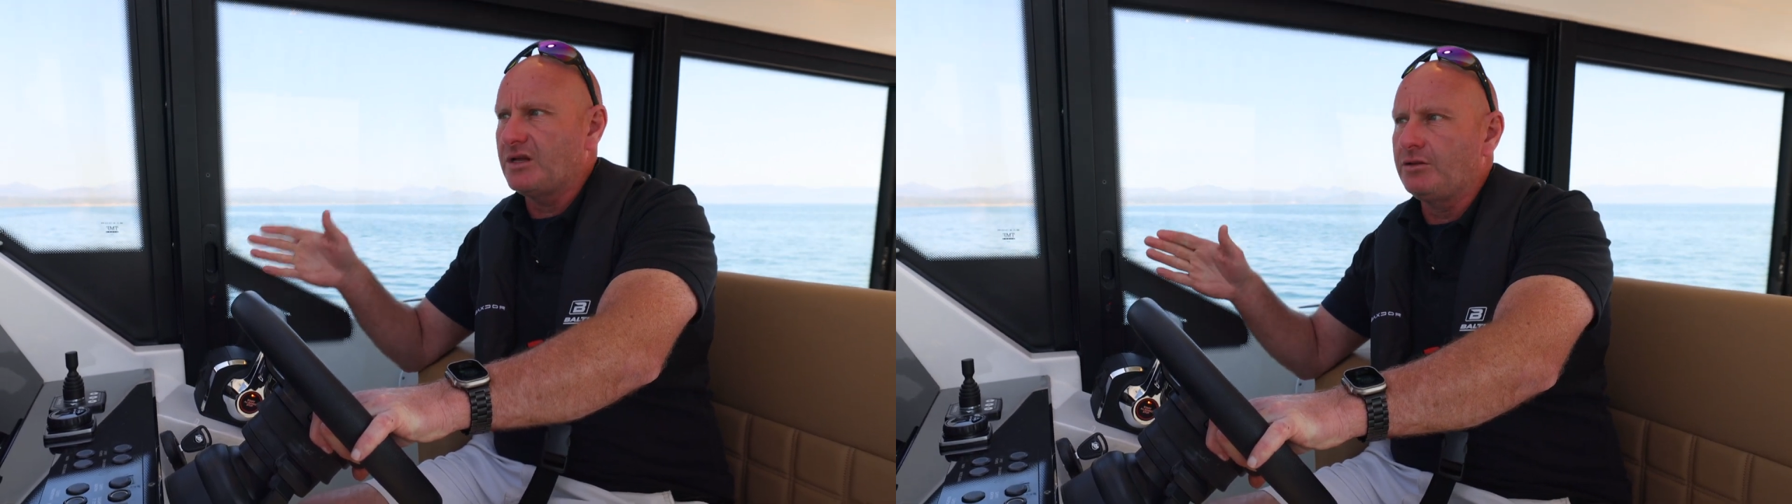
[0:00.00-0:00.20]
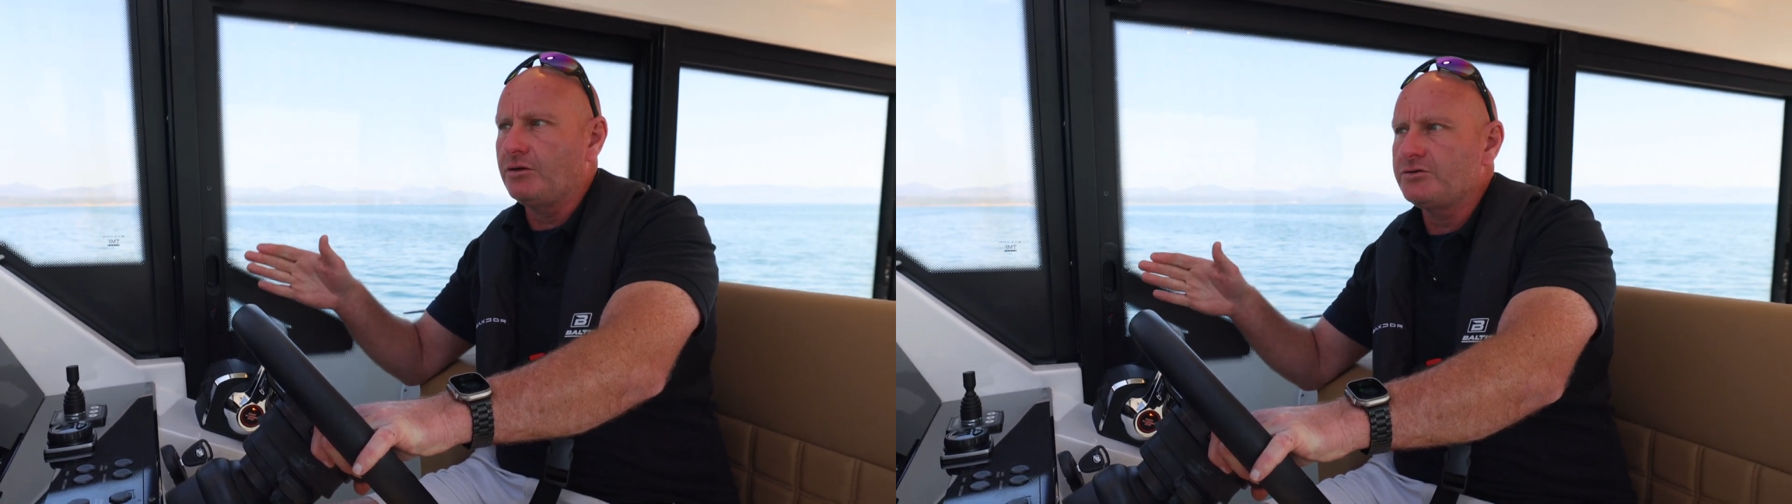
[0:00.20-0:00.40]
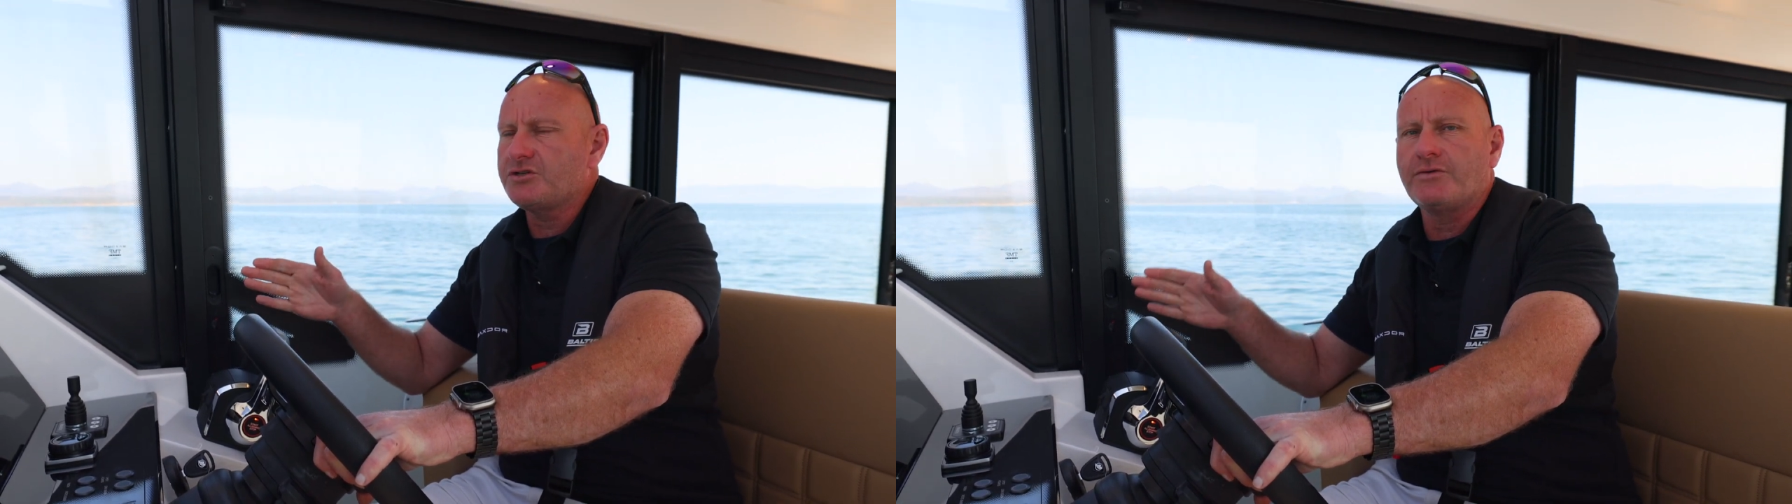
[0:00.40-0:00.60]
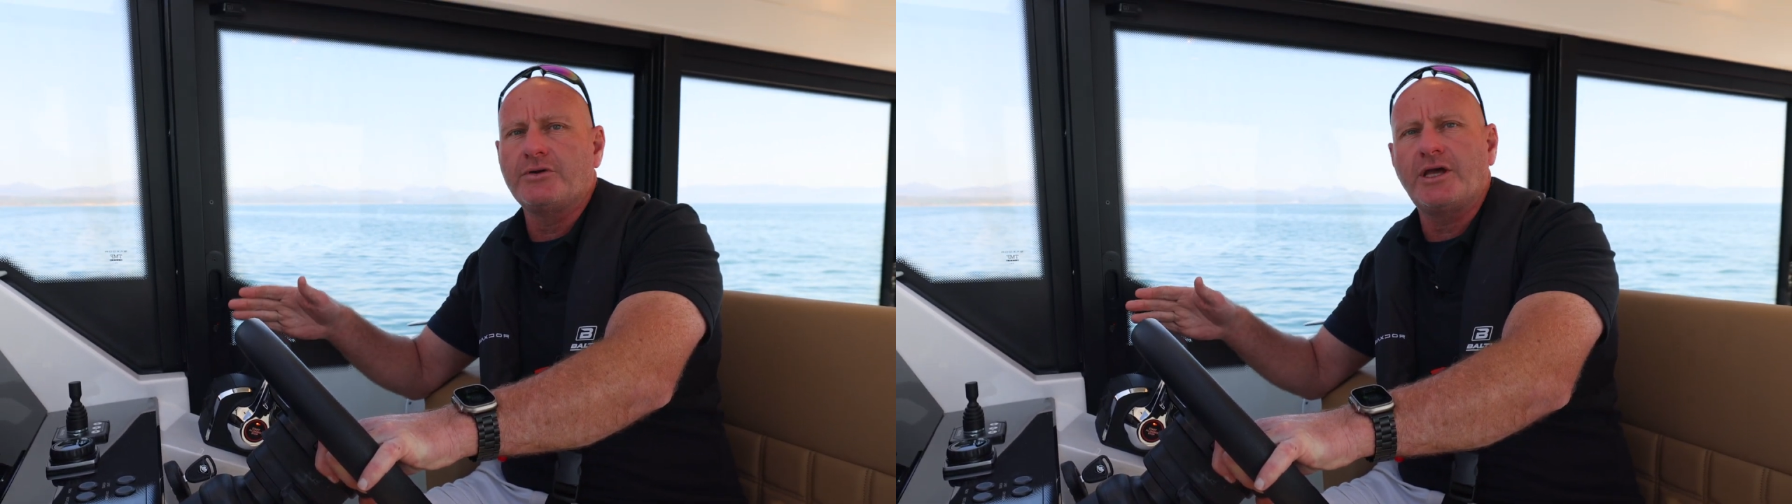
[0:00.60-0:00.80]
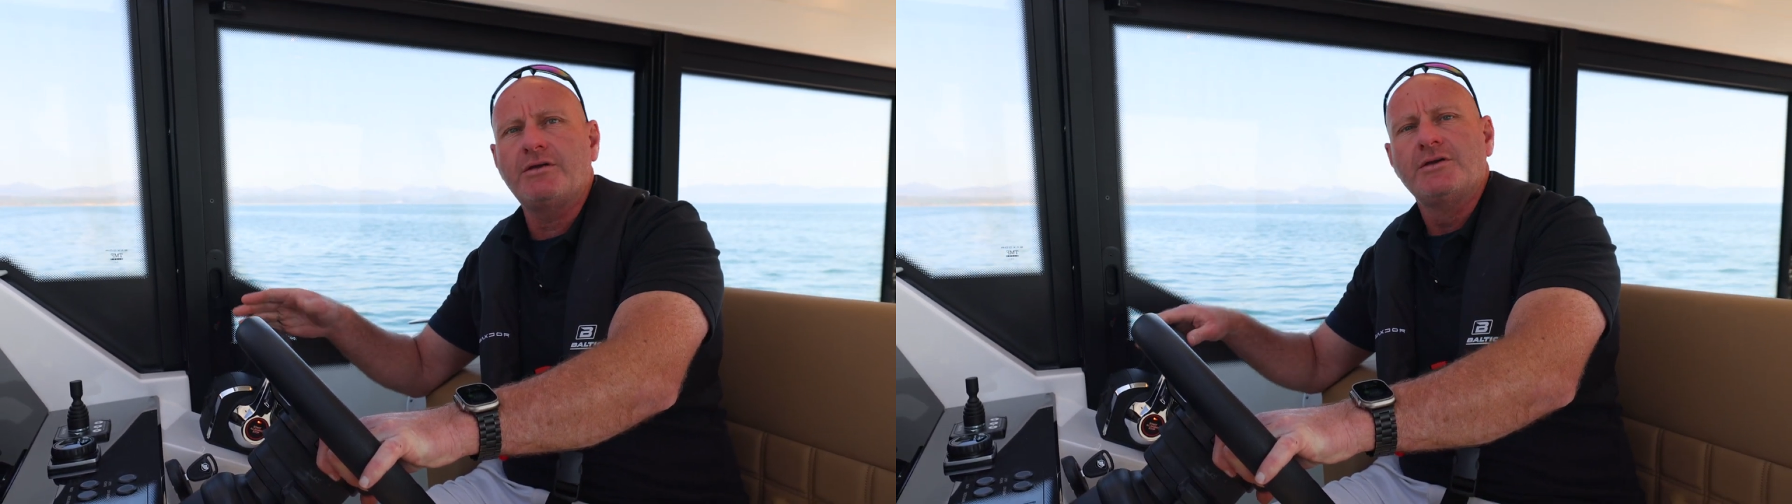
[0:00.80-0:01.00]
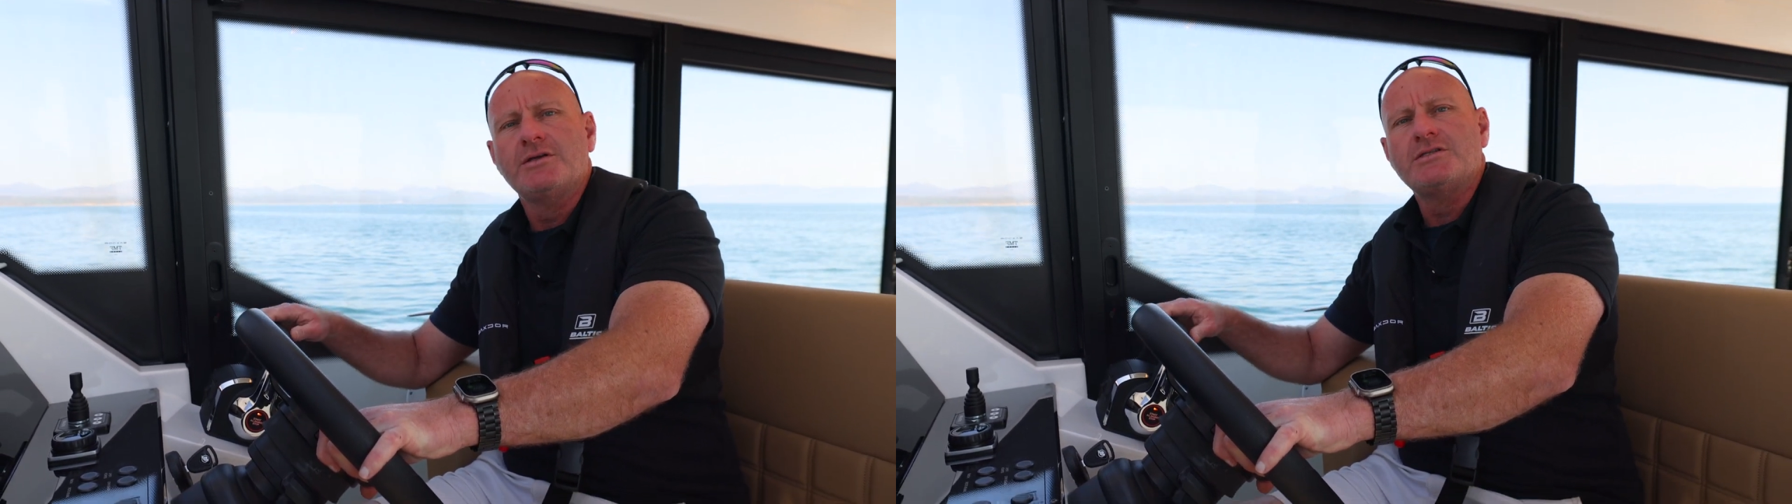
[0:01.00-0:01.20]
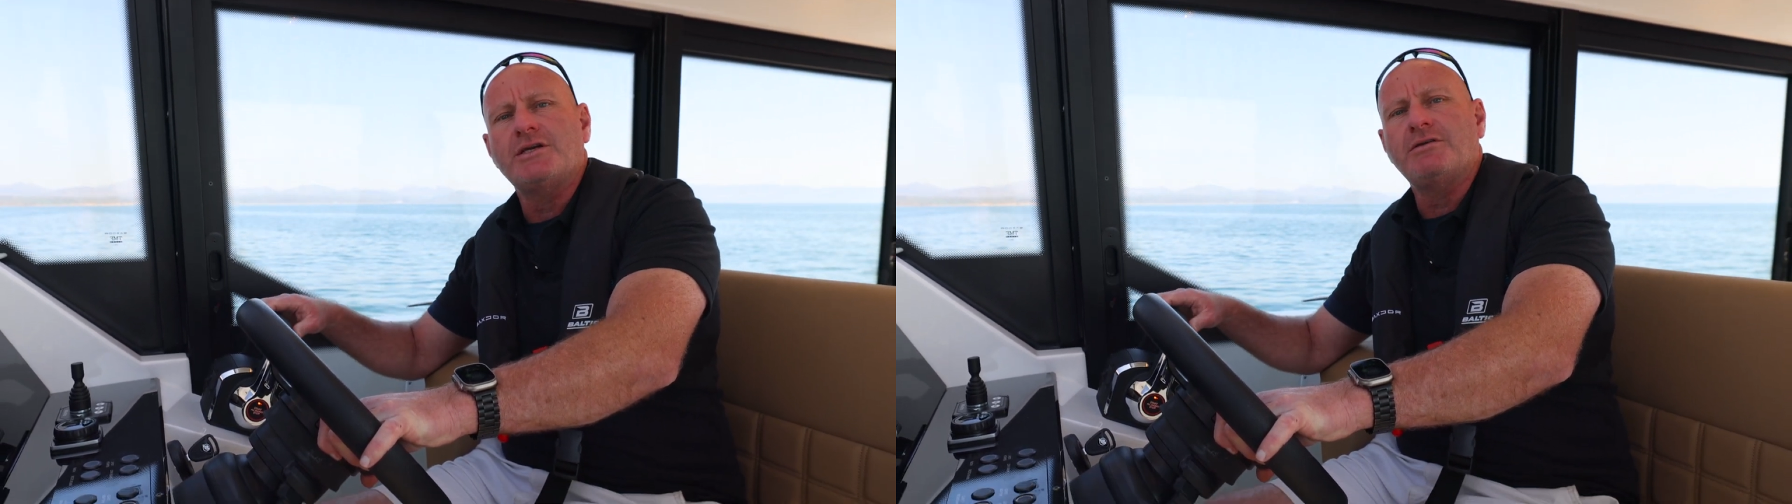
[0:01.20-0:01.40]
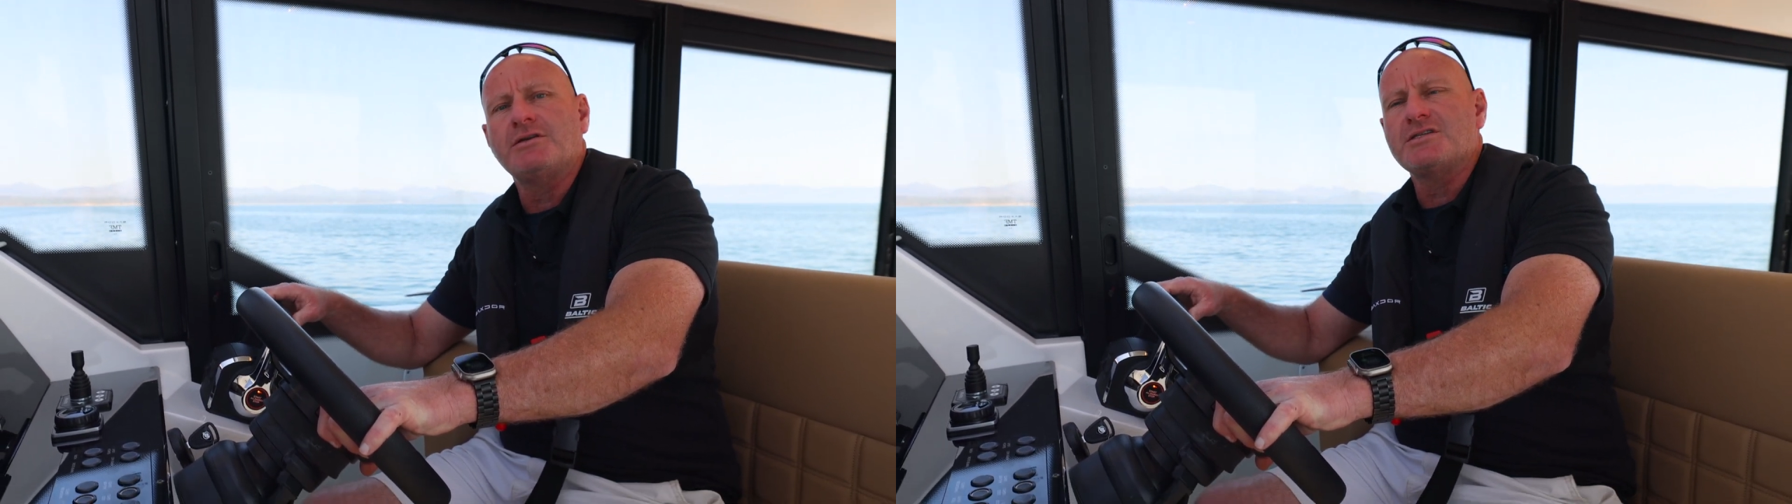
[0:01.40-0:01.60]
launch for you
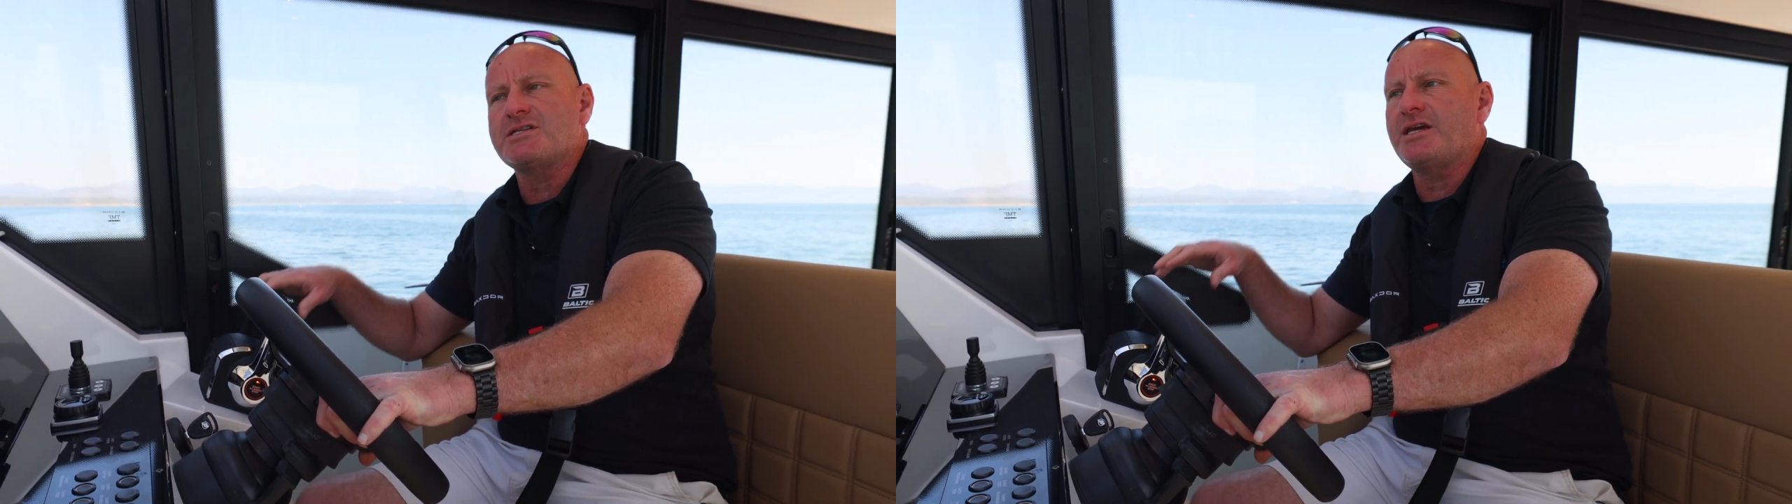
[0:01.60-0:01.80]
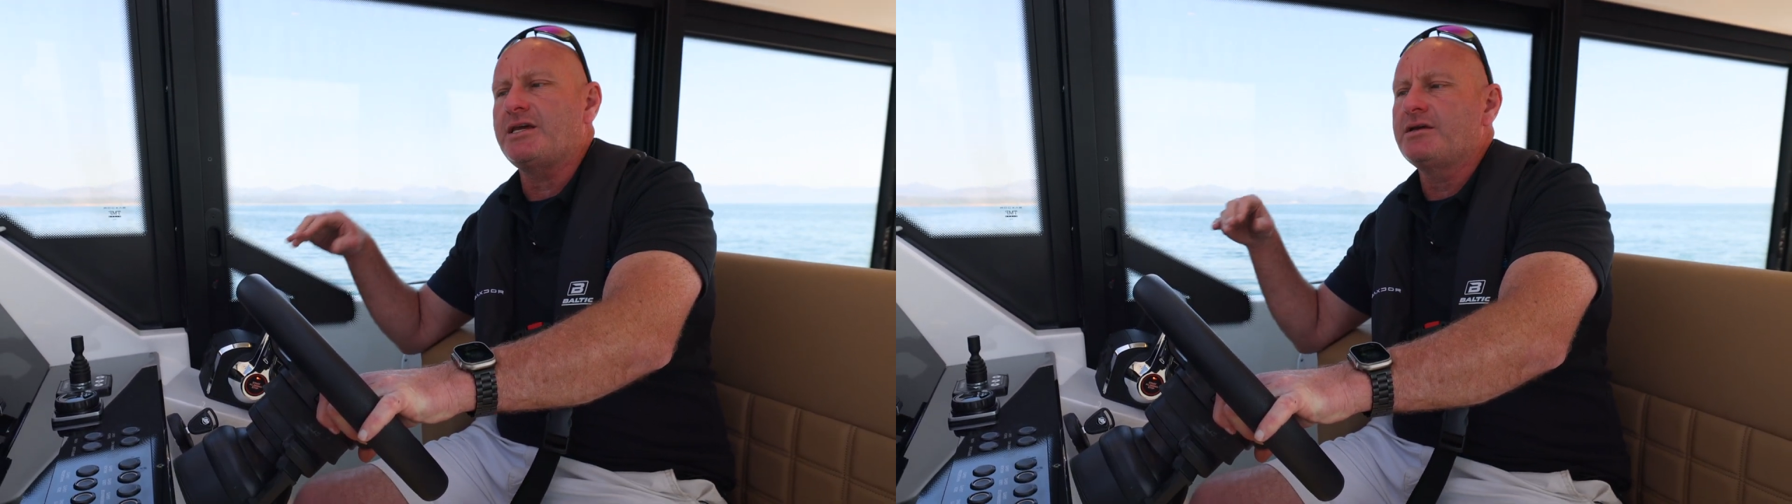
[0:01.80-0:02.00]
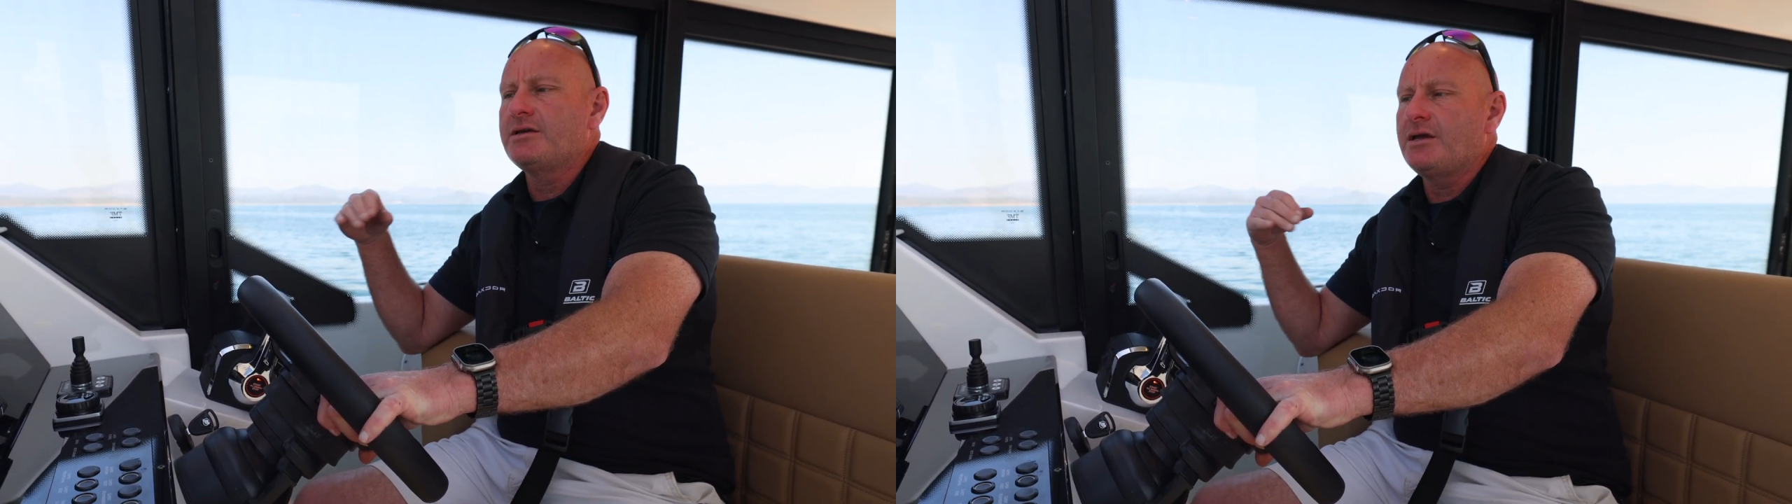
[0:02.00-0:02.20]
so you can see